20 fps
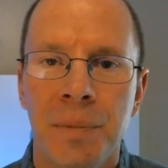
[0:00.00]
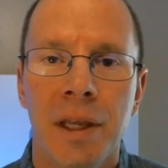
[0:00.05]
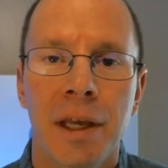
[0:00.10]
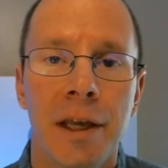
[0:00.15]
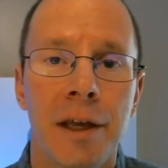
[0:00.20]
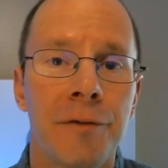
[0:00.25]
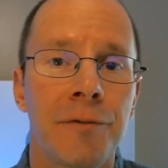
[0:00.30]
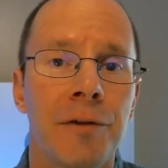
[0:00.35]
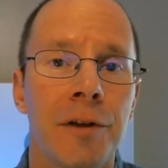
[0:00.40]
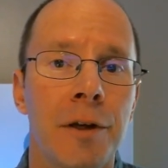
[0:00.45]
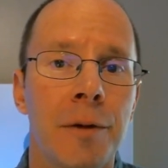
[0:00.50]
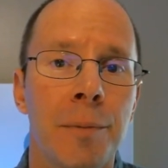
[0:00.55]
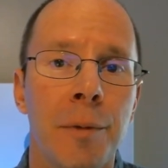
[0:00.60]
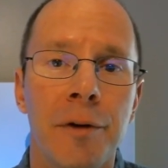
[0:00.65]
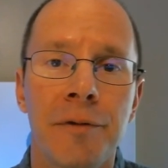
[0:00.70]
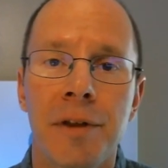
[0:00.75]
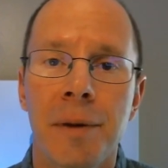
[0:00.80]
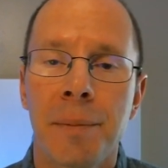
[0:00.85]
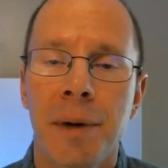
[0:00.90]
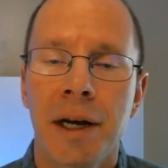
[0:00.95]
If you
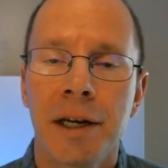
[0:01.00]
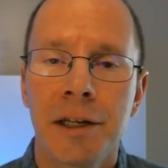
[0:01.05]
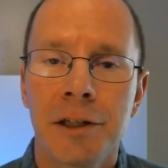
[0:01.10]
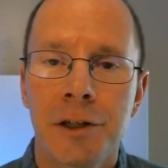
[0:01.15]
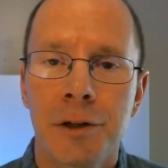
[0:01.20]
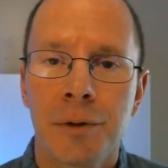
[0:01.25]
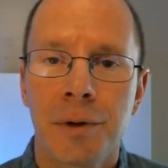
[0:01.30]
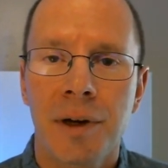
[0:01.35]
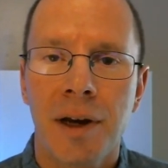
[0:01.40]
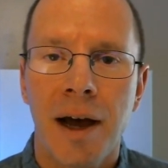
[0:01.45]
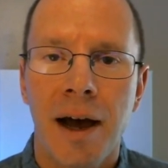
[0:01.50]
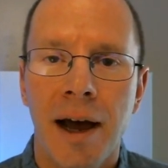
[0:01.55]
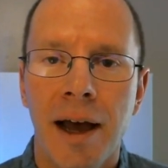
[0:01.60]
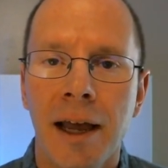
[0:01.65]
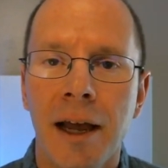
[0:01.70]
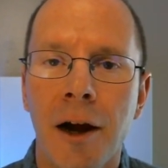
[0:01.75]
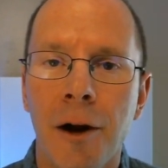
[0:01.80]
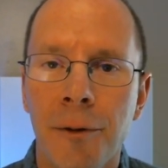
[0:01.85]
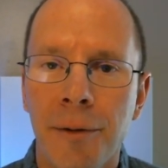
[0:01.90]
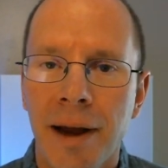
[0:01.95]
move the money to an
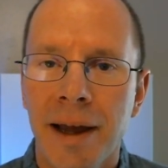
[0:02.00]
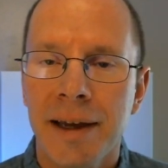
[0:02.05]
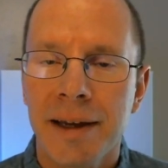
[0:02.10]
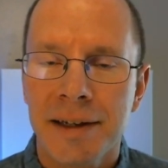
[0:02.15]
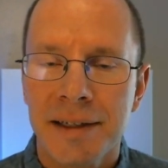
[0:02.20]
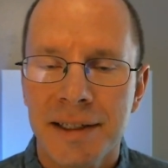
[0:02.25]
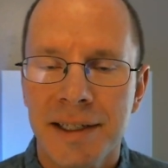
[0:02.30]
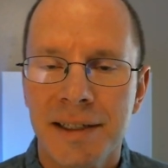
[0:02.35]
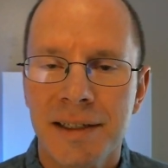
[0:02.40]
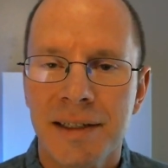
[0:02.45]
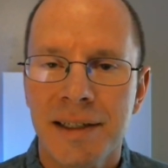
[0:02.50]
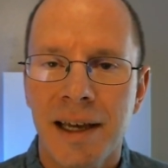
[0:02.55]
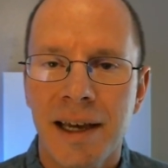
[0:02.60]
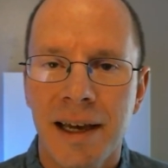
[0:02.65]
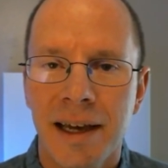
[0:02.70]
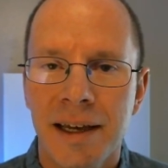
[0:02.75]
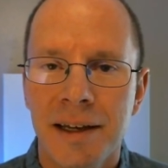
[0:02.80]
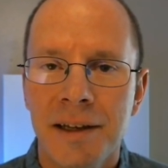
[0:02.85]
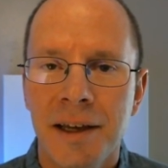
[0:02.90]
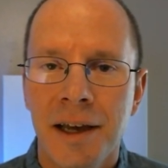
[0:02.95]
IRA
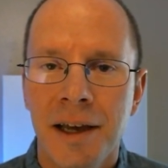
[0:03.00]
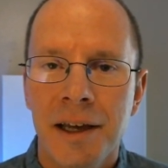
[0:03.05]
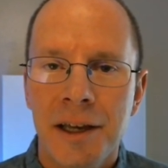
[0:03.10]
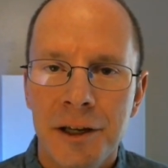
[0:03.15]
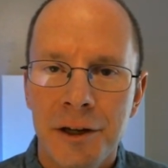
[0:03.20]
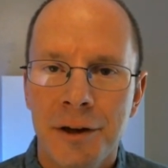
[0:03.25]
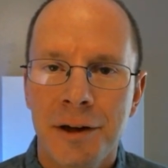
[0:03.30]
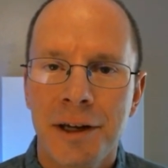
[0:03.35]
instead, you